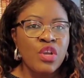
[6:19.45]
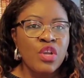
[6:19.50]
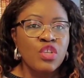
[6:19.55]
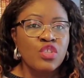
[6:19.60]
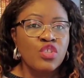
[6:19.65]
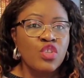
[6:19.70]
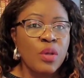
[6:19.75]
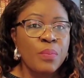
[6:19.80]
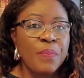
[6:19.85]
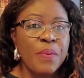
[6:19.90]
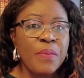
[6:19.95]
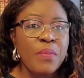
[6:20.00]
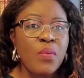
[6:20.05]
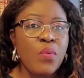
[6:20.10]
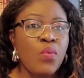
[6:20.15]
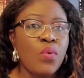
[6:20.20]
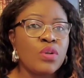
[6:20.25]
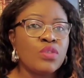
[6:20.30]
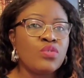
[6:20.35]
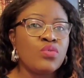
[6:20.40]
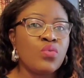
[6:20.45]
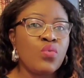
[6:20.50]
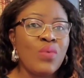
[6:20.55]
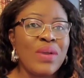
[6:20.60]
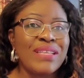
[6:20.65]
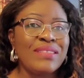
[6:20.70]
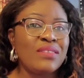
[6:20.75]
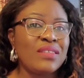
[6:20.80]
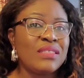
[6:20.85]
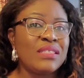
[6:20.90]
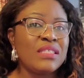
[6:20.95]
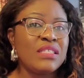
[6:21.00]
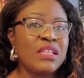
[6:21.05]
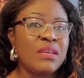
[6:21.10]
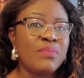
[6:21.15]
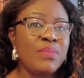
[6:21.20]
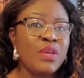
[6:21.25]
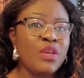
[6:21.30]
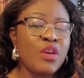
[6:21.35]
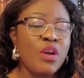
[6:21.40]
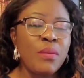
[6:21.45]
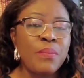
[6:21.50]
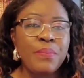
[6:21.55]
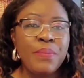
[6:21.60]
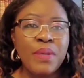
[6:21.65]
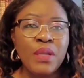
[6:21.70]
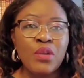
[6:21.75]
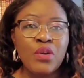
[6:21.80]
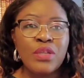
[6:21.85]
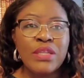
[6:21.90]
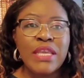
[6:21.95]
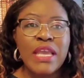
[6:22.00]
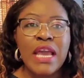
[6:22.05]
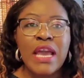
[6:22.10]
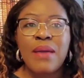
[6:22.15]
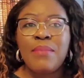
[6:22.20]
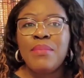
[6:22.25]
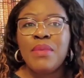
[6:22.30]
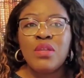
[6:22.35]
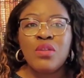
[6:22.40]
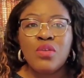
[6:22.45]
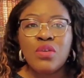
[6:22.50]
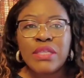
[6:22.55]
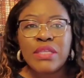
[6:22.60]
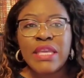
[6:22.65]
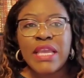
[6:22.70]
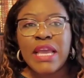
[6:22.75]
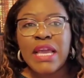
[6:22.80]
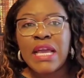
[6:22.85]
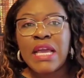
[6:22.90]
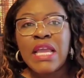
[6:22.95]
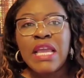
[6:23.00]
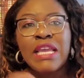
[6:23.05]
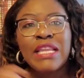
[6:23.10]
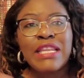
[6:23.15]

Some people want to wait until they become billionaire, millionaire.